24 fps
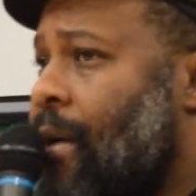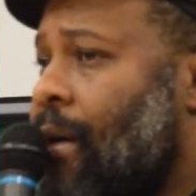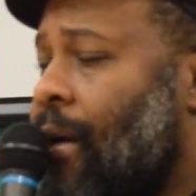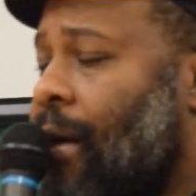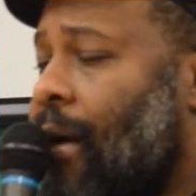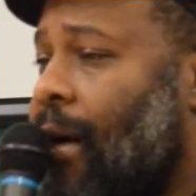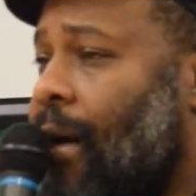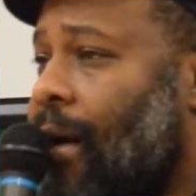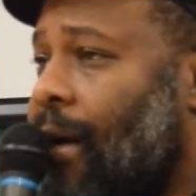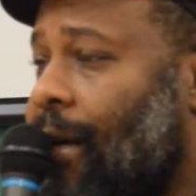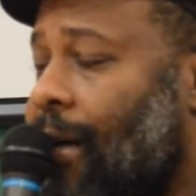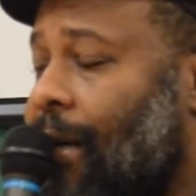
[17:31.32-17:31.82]

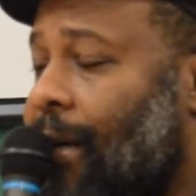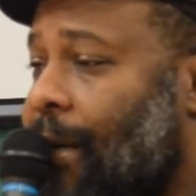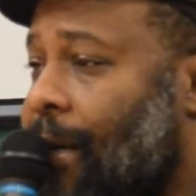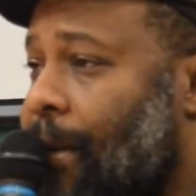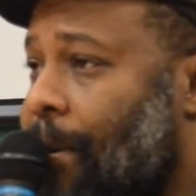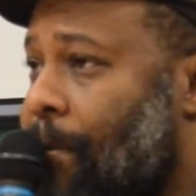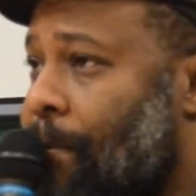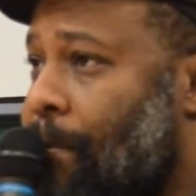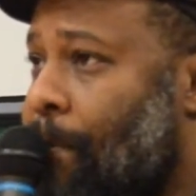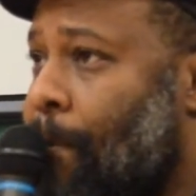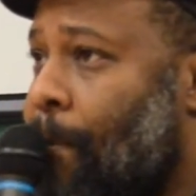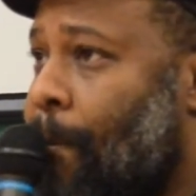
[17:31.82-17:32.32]

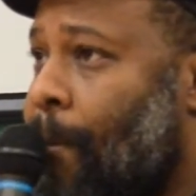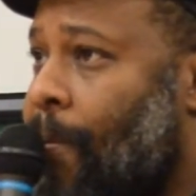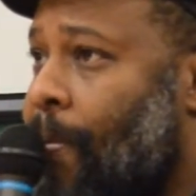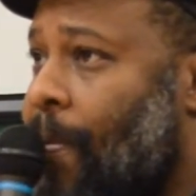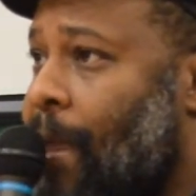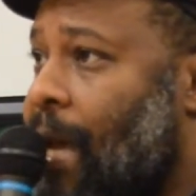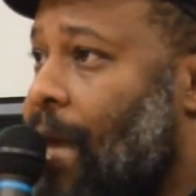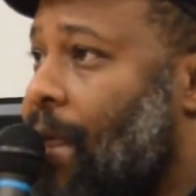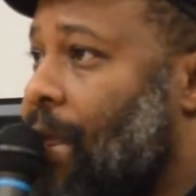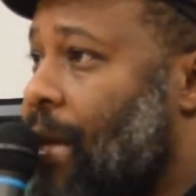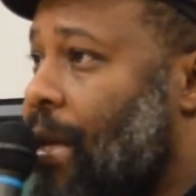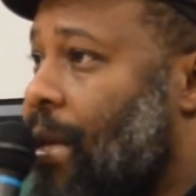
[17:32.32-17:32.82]

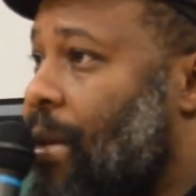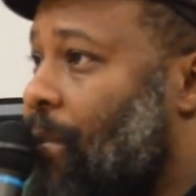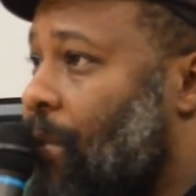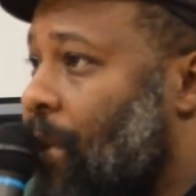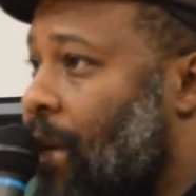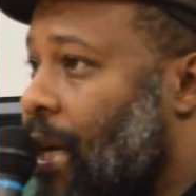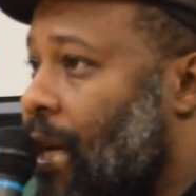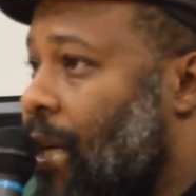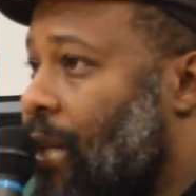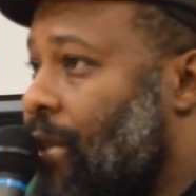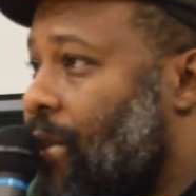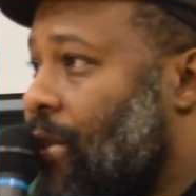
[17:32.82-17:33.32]
And then
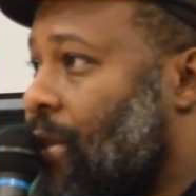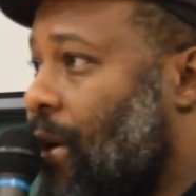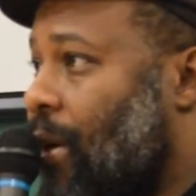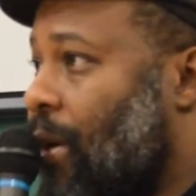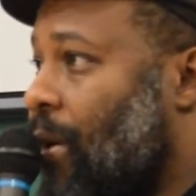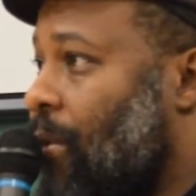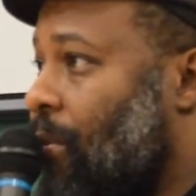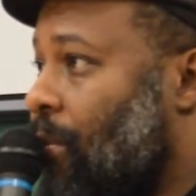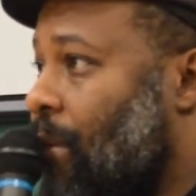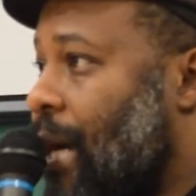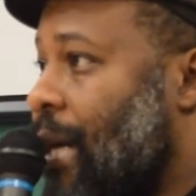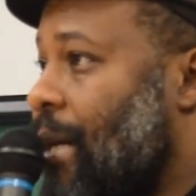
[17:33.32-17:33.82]
we had
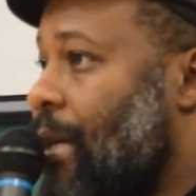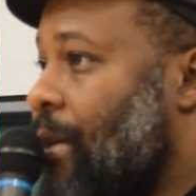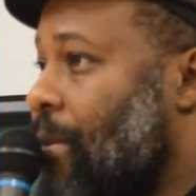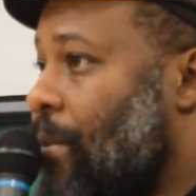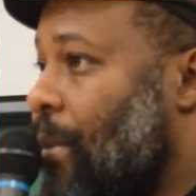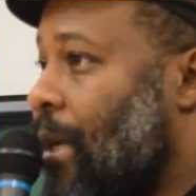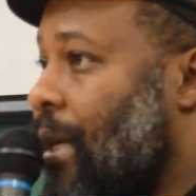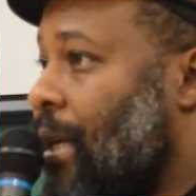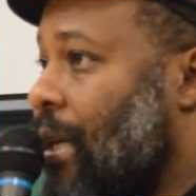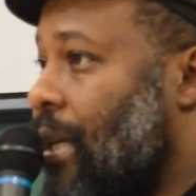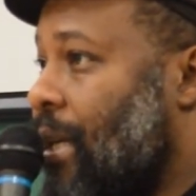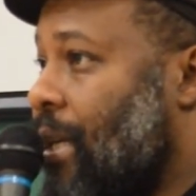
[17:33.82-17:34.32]
saw right in the
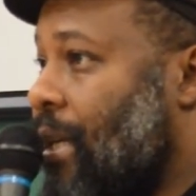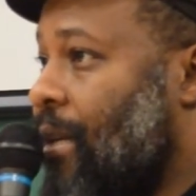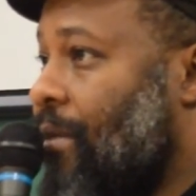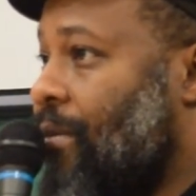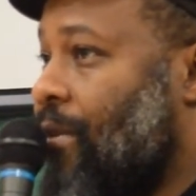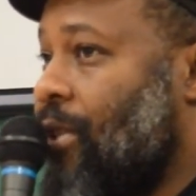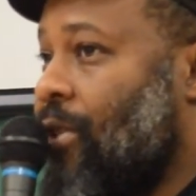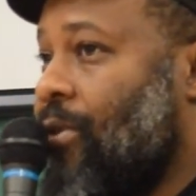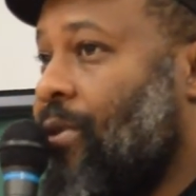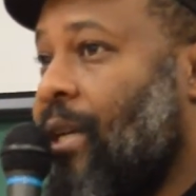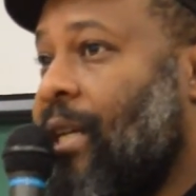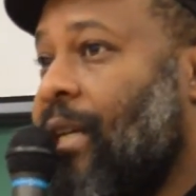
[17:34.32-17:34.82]
beginning of
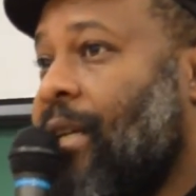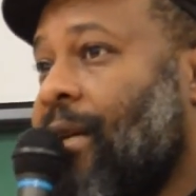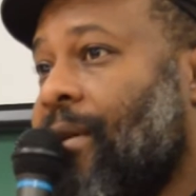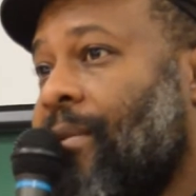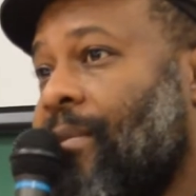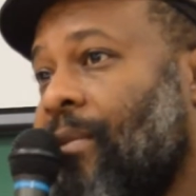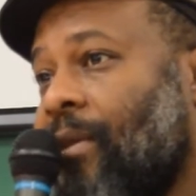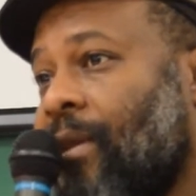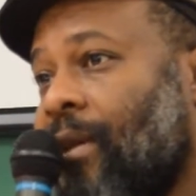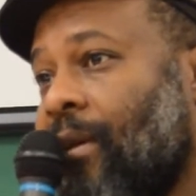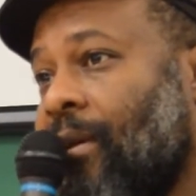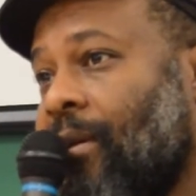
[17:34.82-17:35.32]
Katrina,
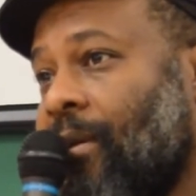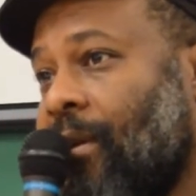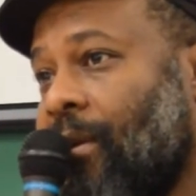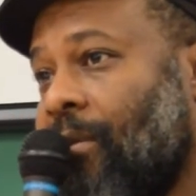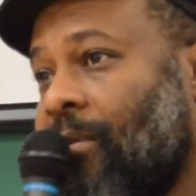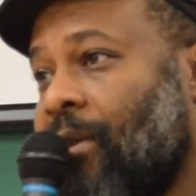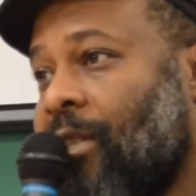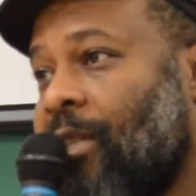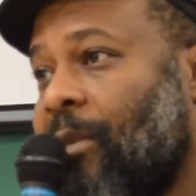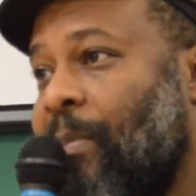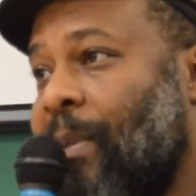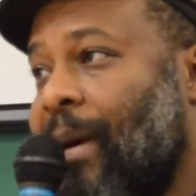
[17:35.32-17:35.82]
the
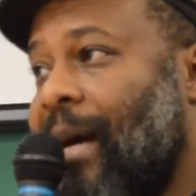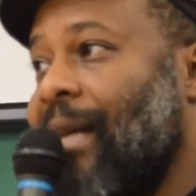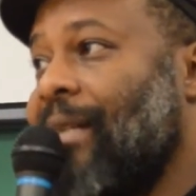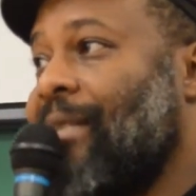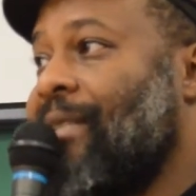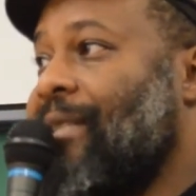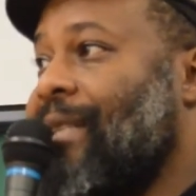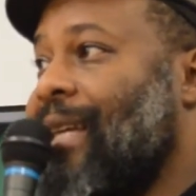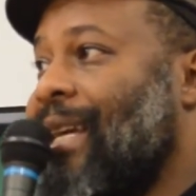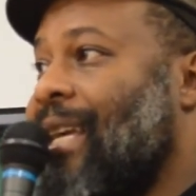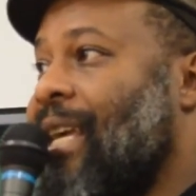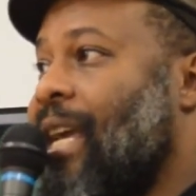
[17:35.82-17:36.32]

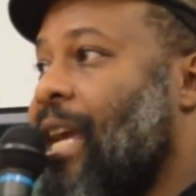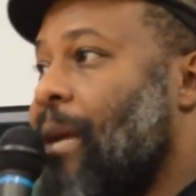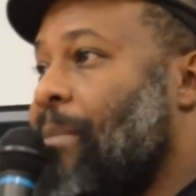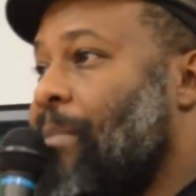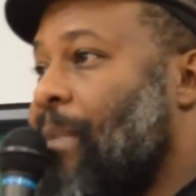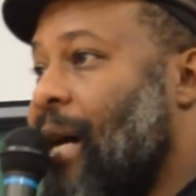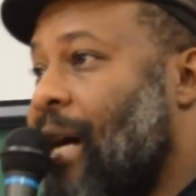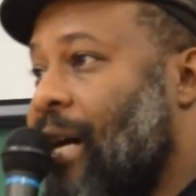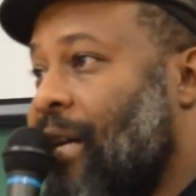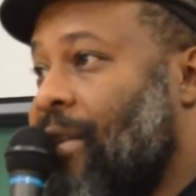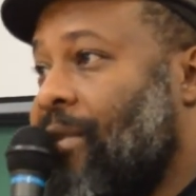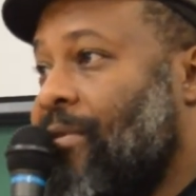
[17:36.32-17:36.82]
response that came
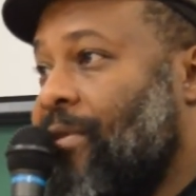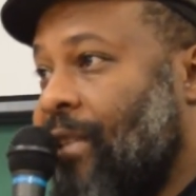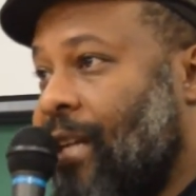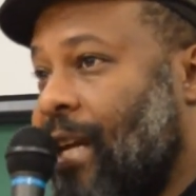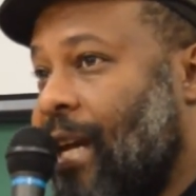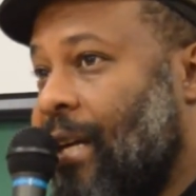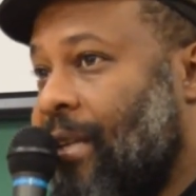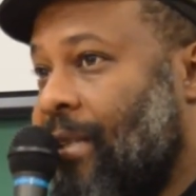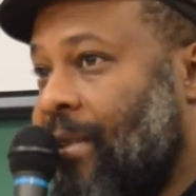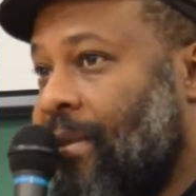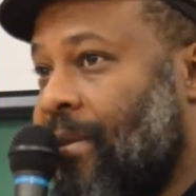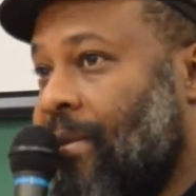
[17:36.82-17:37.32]
out of
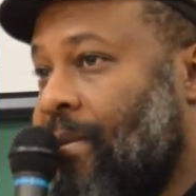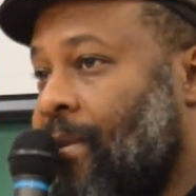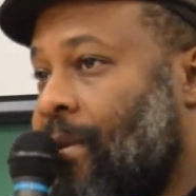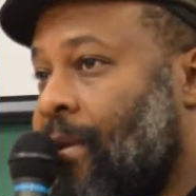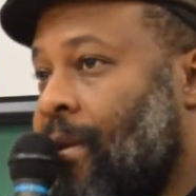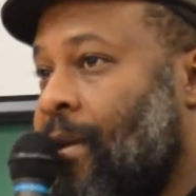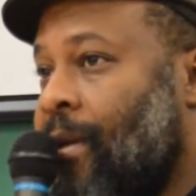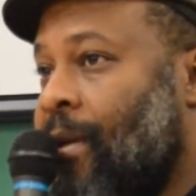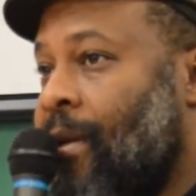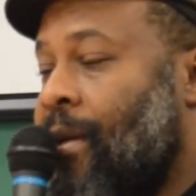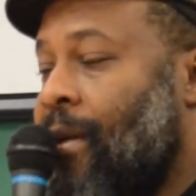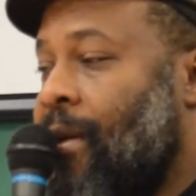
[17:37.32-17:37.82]
Jackson
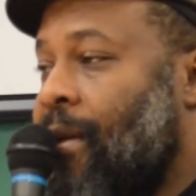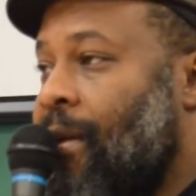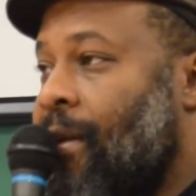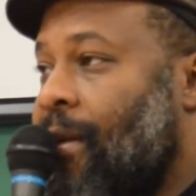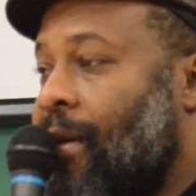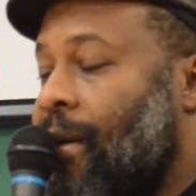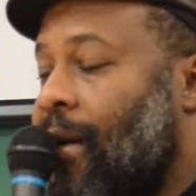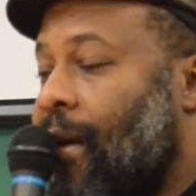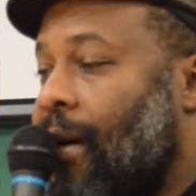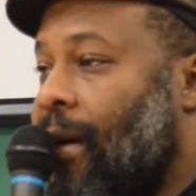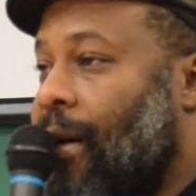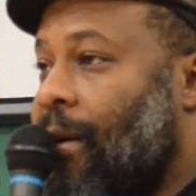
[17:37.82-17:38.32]

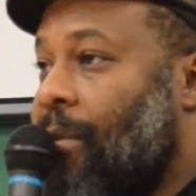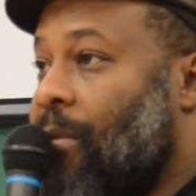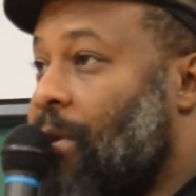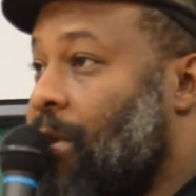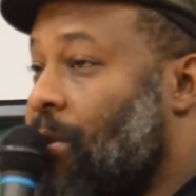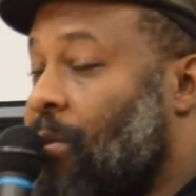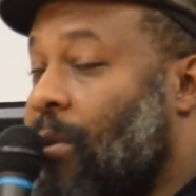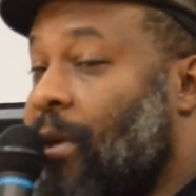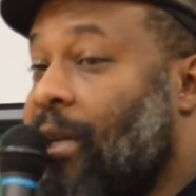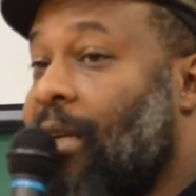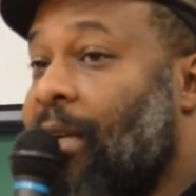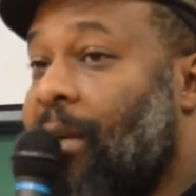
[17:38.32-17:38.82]

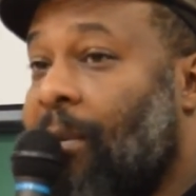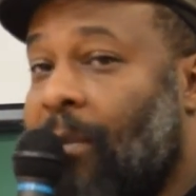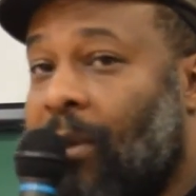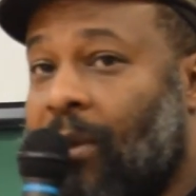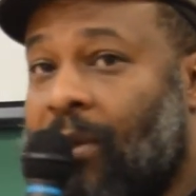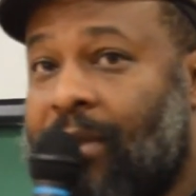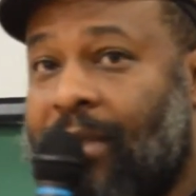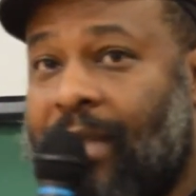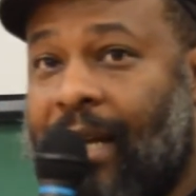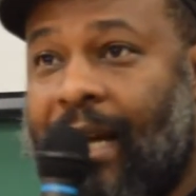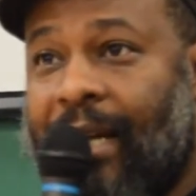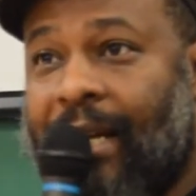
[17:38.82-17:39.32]
was one of the
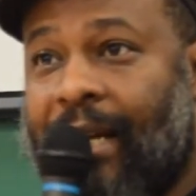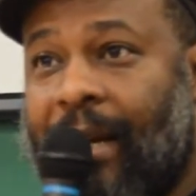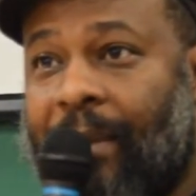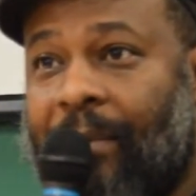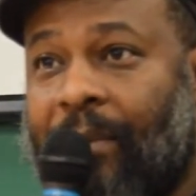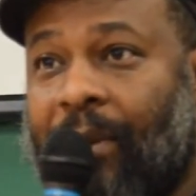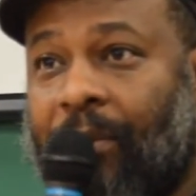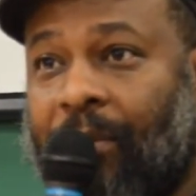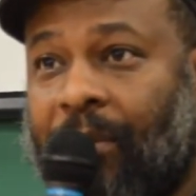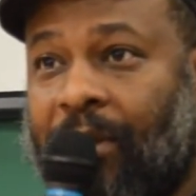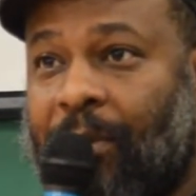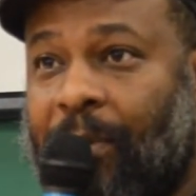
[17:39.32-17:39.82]
most
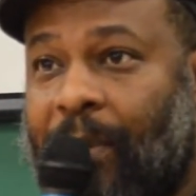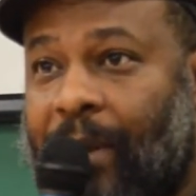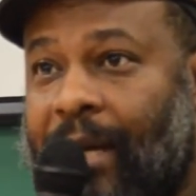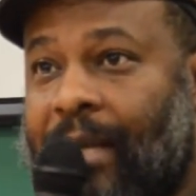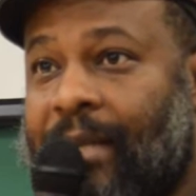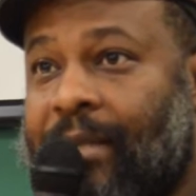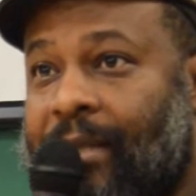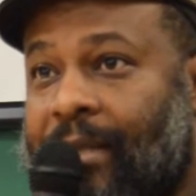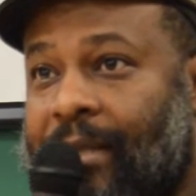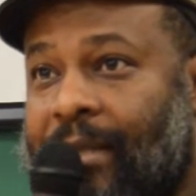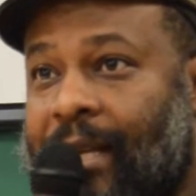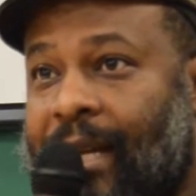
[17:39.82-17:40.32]
dynamic
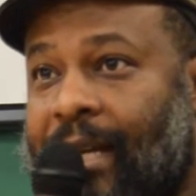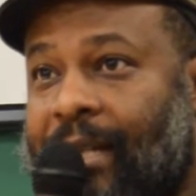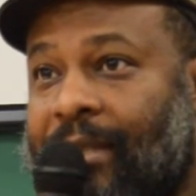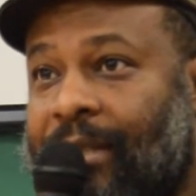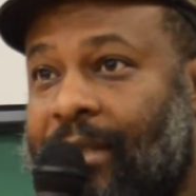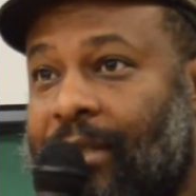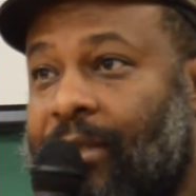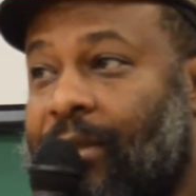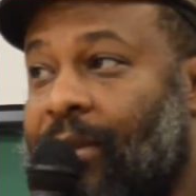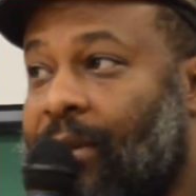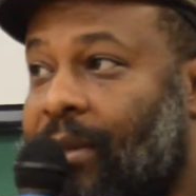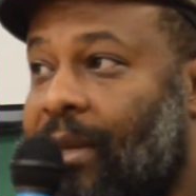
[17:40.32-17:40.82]
responses
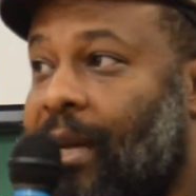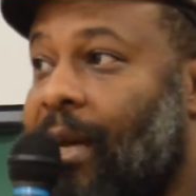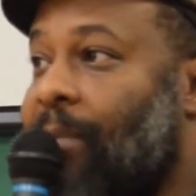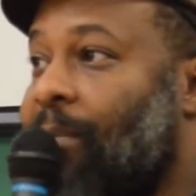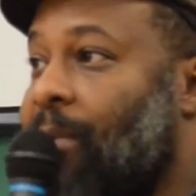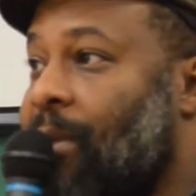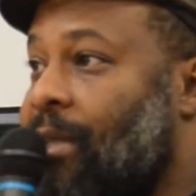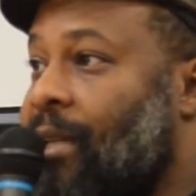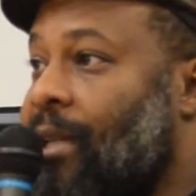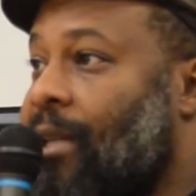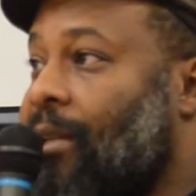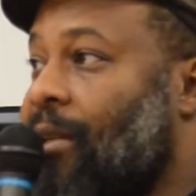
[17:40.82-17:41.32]
actually to that
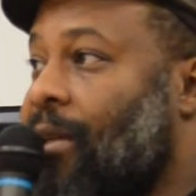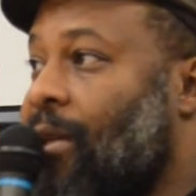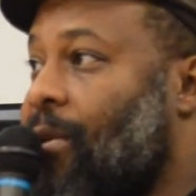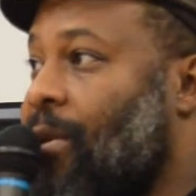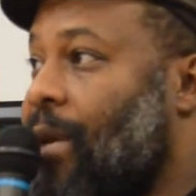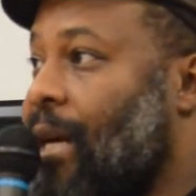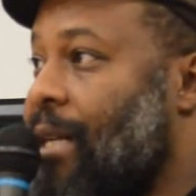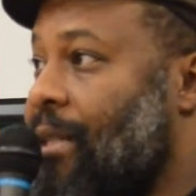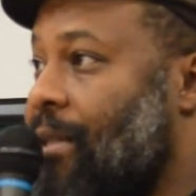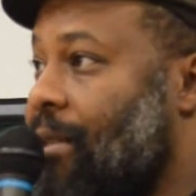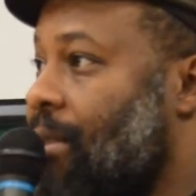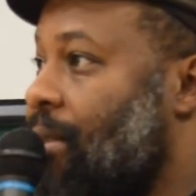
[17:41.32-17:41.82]
particular
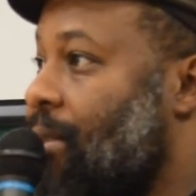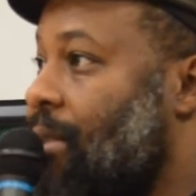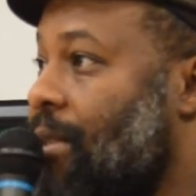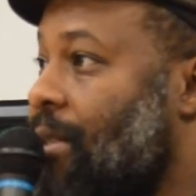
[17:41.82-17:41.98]
crisis.